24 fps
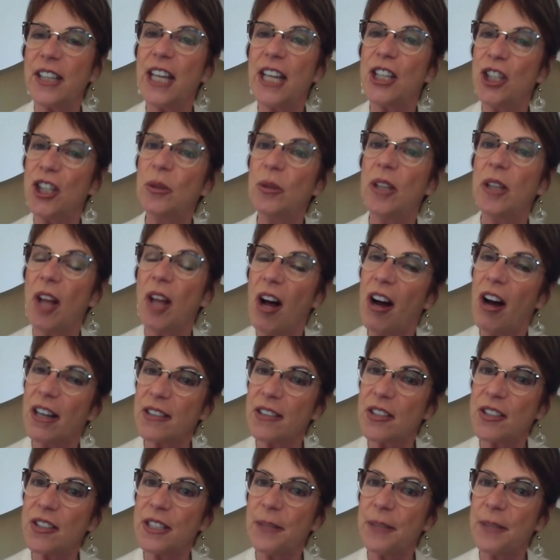you
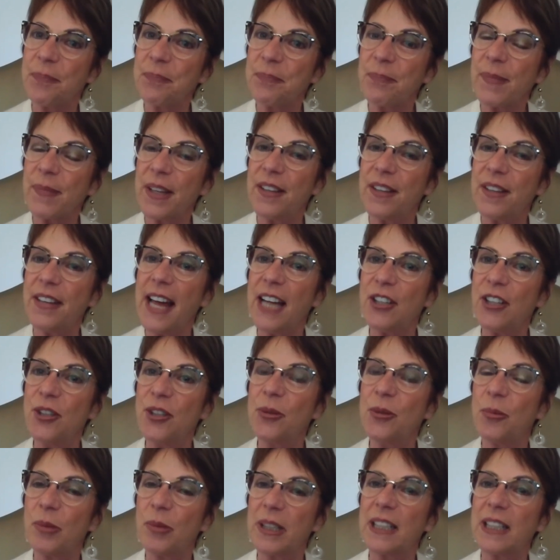lost, that
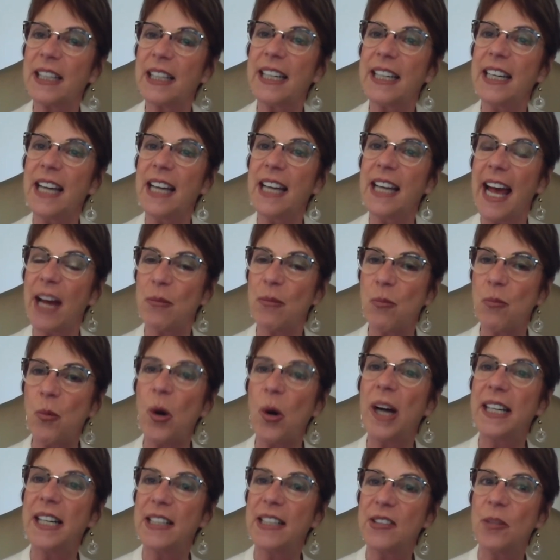you really
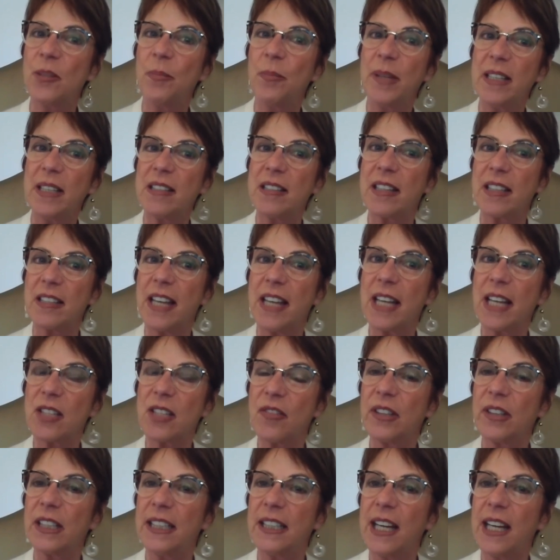wanted to be
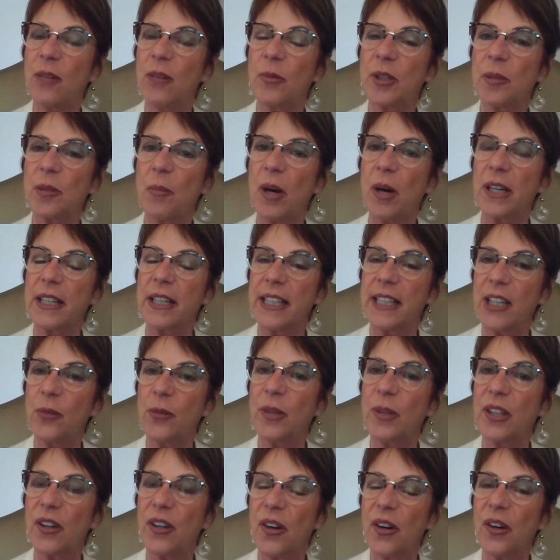successful in network marketing
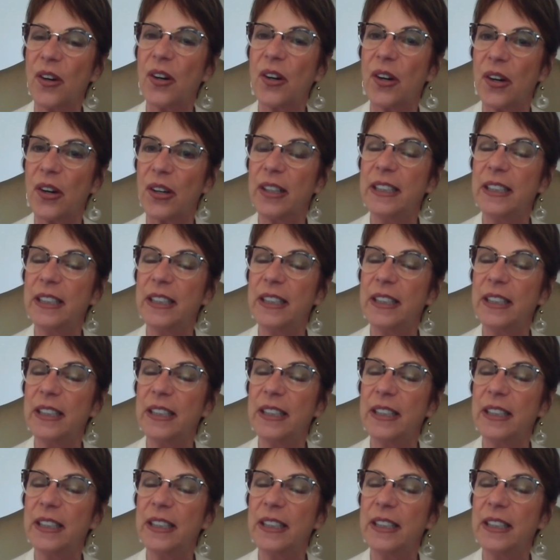with her.